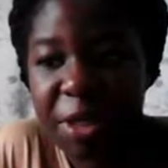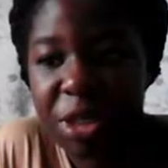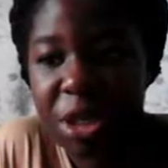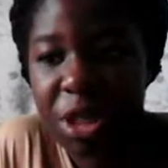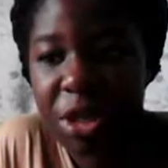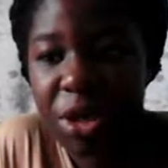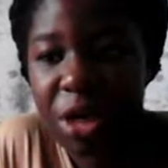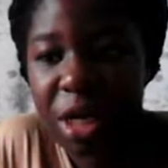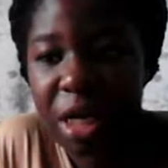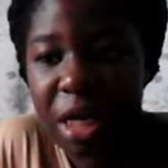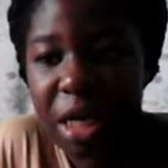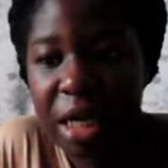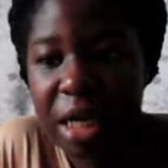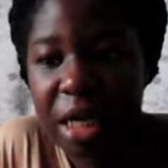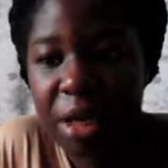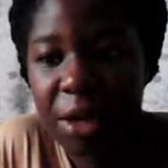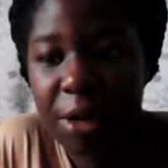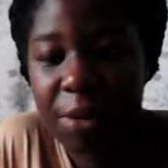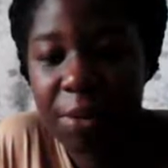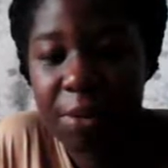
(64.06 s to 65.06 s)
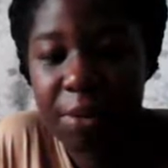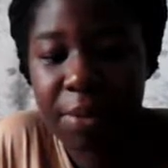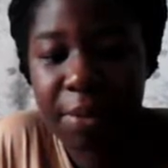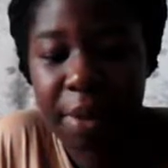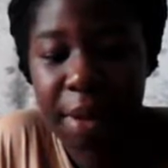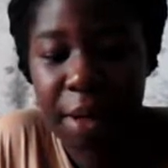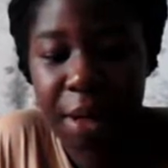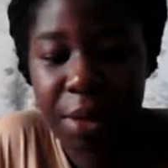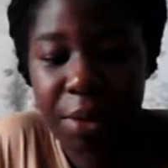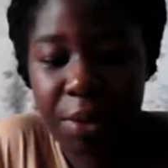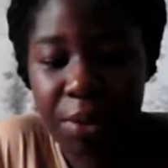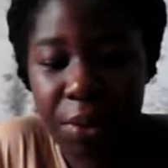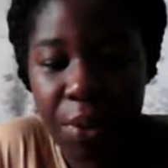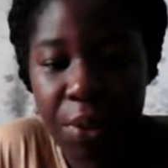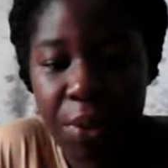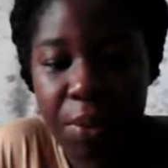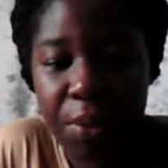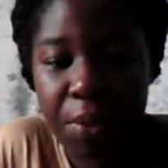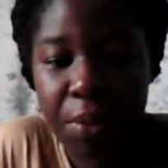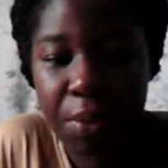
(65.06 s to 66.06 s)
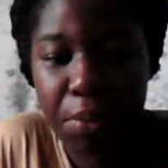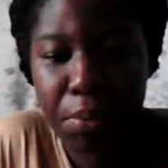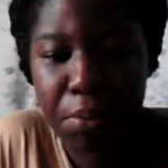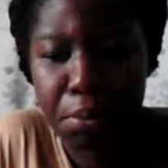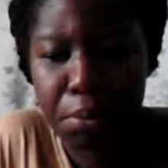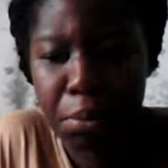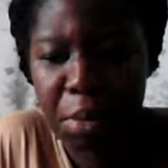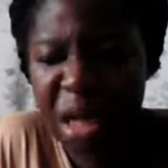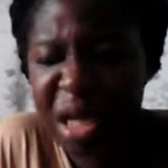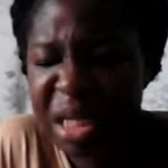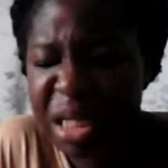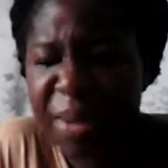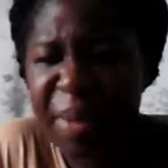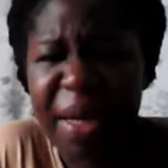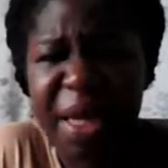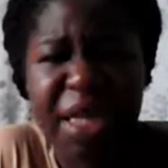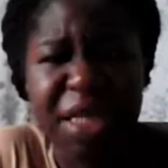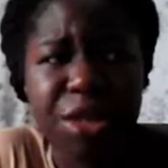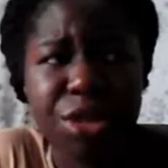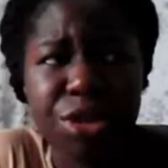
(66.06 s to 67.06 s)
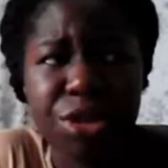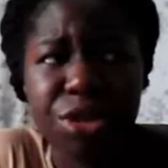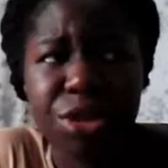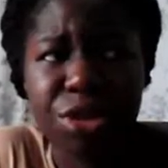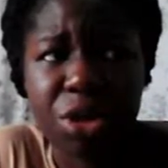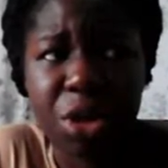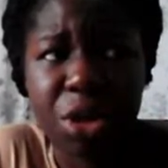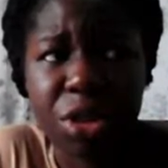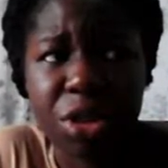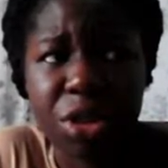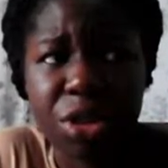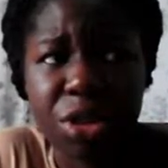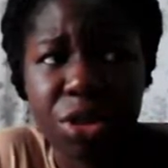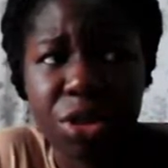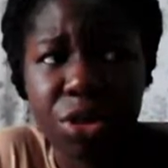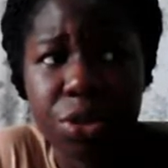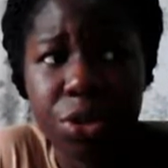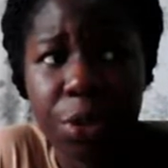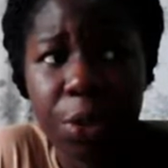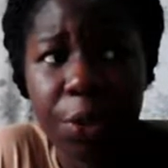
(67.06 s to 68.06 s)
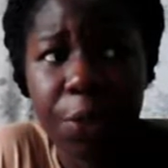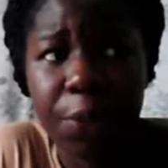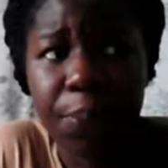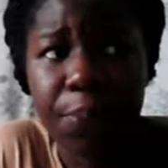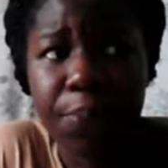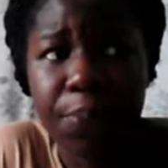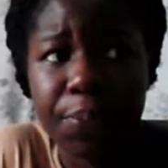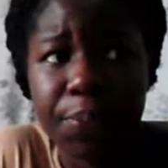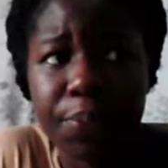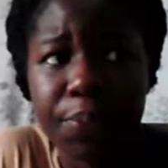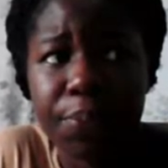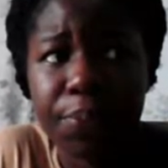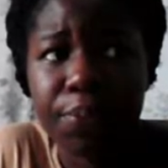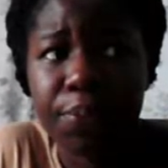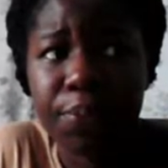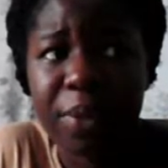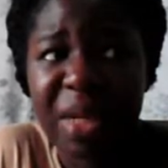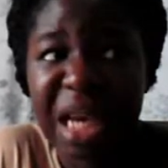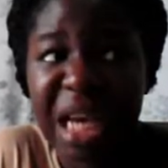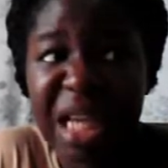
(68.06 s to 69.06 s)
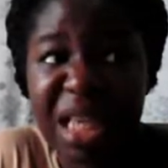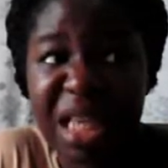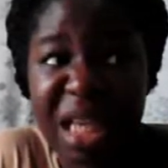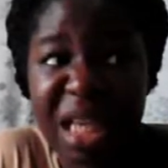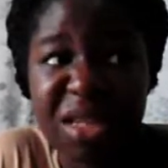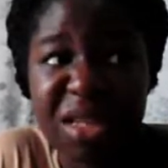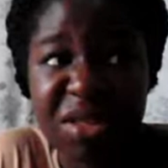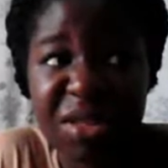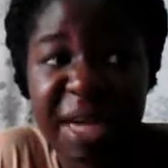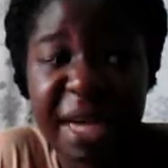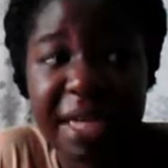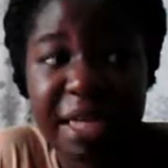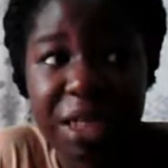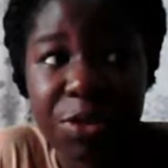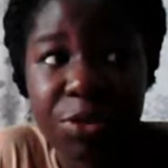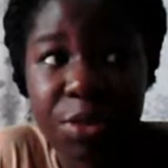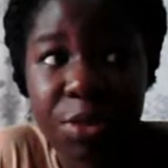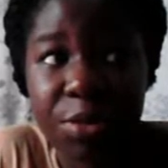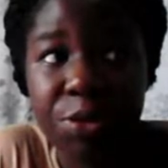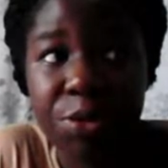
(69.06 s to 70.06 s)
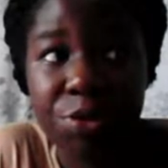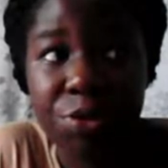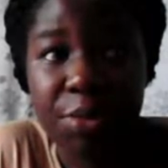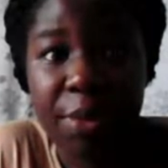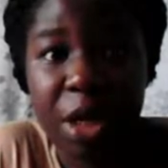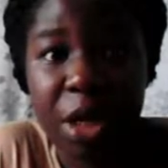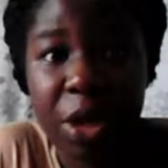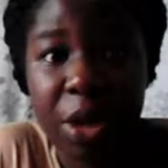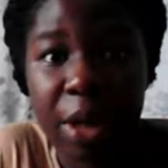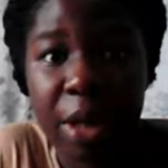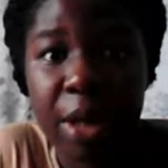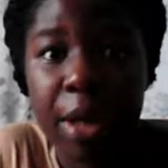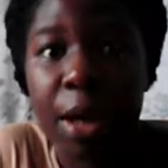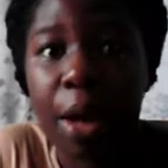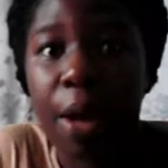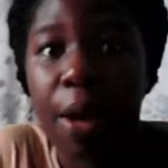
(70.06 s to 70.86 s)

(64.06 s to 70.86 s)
I'm actually gonna clean up my room because I'm allergic to dust, so I tend to have to sweep the room a lot.